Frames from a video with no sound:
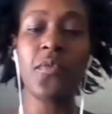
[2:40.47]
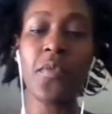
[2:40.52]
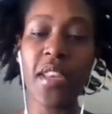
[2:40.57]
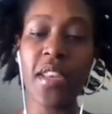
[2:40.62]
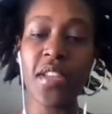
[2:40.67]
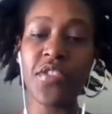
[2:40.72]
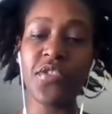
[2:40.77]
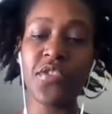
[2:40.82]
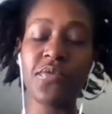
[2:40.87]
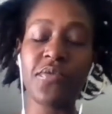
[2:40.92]
when
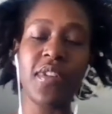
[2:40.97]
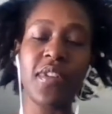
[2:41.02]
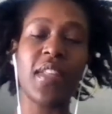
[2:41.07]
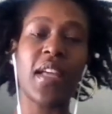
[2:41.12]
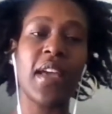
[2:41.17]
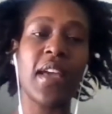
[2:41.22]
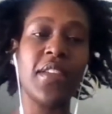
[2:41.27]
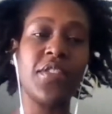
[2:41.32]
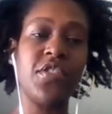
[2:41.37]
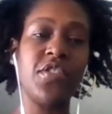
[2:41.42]
did you
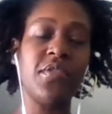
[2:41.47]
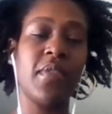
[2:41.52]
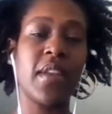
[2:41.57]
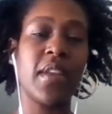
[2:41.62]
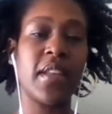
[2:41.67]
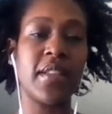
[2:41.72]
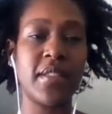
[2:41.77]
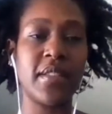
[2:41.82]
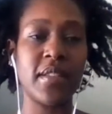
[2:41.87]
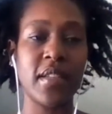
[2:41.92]
realize you
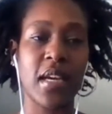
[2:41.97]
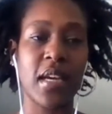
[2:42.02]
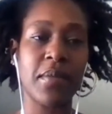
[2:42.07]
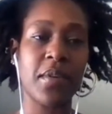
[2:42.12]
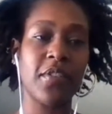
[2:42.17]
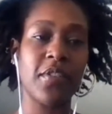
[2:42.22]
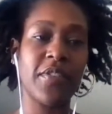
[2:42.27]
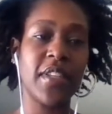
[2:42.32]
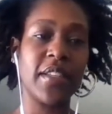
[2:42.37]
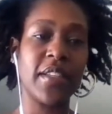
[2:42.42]
wanted to
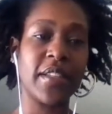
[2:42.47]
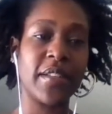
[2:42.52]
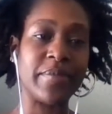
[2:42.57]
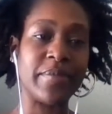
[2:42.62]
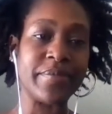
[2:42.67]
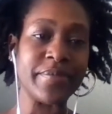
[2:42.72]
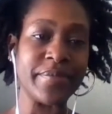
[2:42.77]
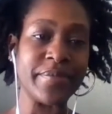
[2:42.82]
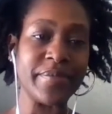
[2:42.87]
go vegan?